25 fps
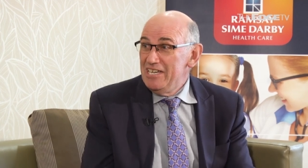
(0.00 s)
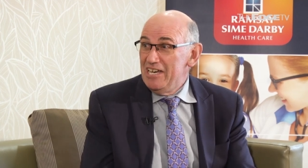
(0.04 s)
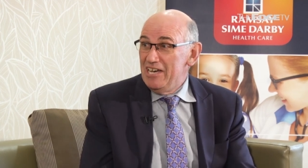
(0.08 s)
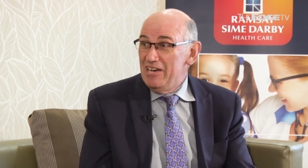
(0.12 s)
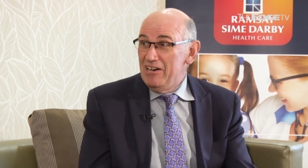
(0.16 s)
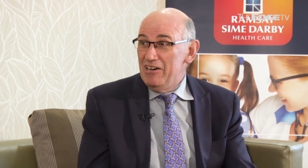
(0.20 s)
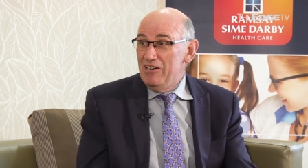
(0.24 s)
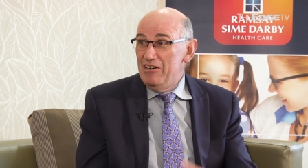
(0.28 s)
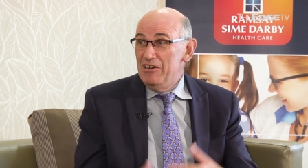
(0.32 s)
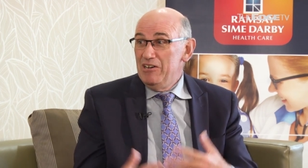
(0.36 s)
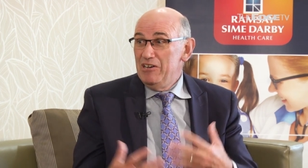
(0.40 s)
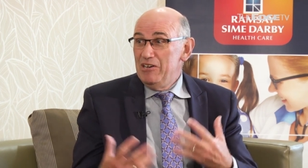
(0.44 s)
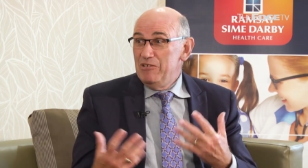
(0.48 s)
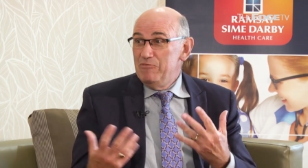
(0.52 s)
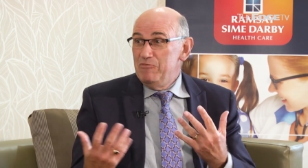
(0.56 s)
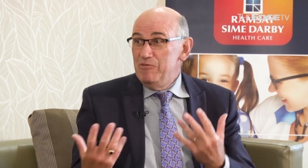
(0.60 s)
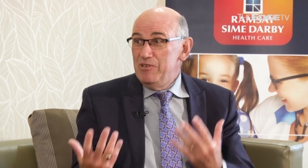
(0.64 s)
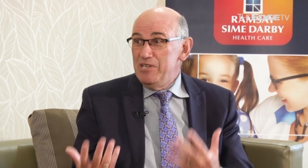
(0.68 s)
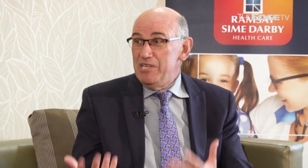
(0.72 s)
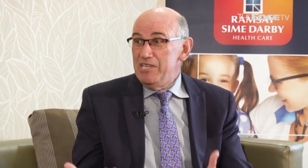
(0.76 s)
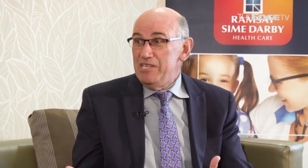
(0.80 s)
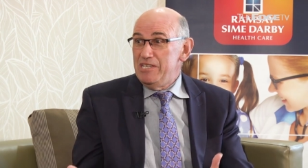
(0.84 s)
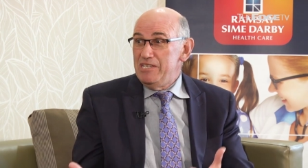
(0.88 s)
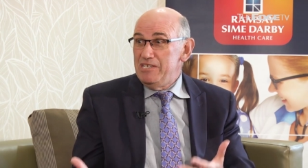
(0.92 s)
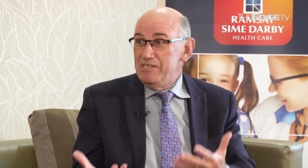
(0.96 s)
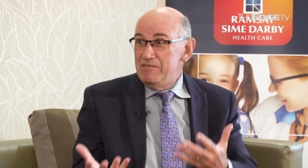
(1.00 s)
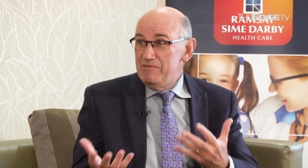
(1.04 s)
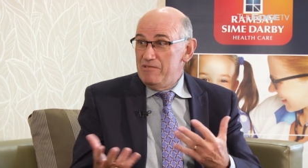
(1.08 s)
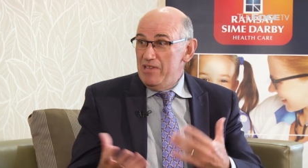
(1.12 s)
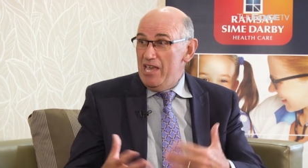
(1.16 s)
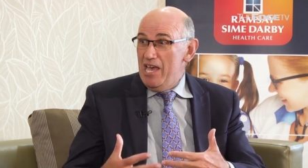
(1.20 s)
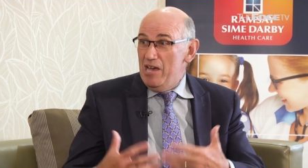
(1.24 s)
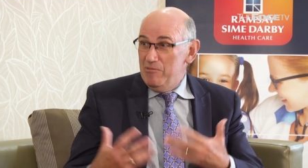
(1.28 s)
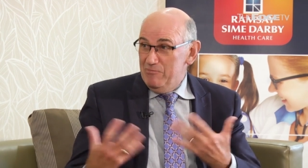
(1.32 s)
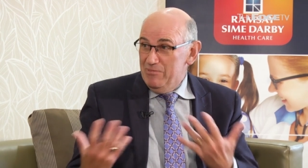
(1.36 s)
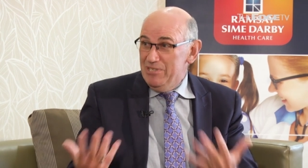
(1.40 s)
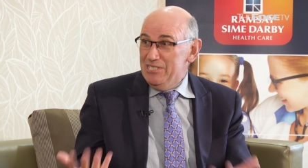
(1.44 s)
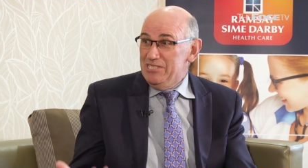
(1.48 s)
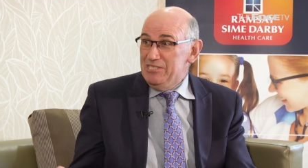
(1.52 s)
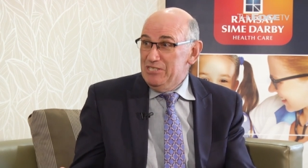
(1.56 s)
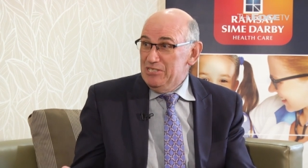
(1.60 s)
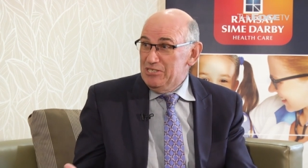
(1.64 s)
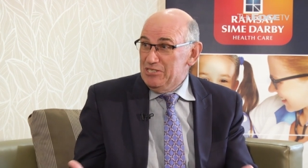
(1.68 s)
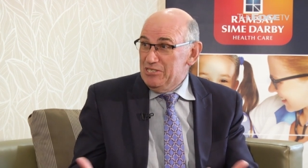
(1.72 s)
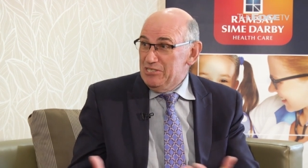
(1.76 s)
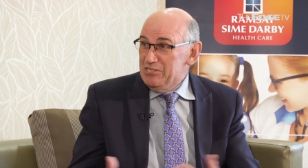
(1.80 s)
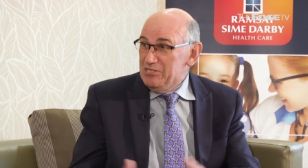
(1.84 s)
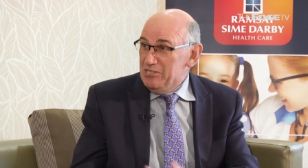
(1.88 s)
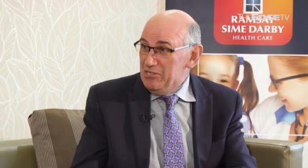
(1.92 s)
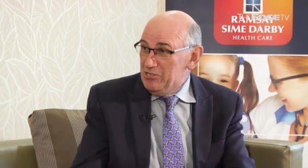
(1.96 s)
Uh, we, our
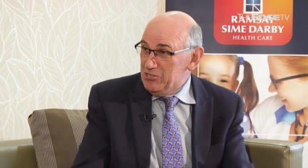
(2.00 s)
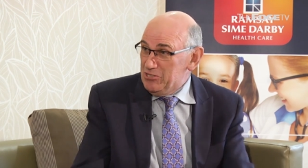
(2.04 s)
business is